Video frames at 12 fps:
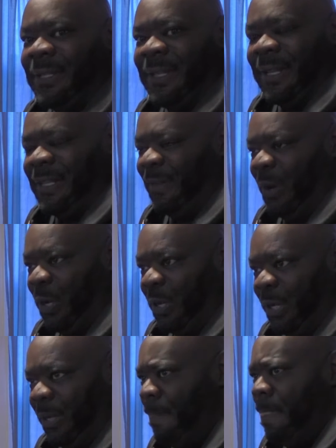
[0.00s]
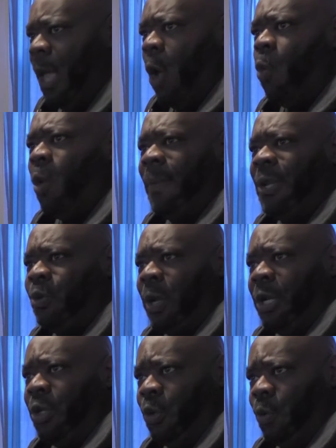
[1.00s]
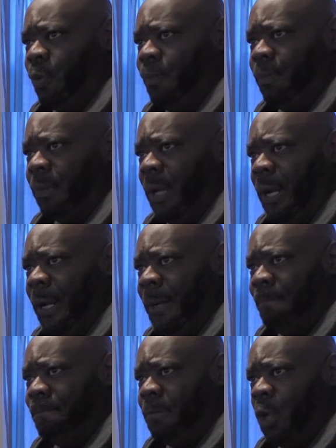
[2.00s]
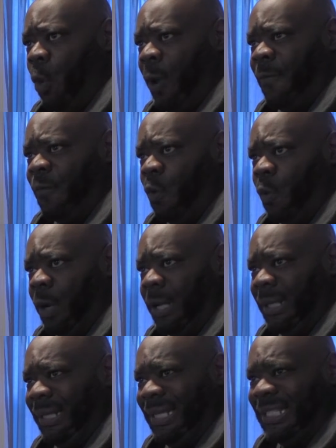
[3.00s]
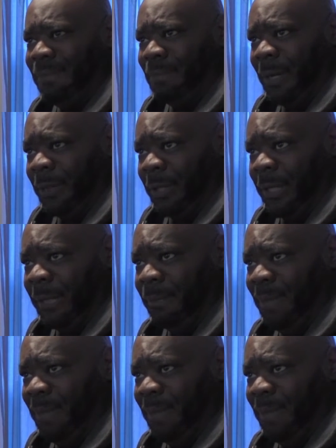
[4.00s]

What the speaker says: It's very good. What I'm going to try to do going forward, at least monthly,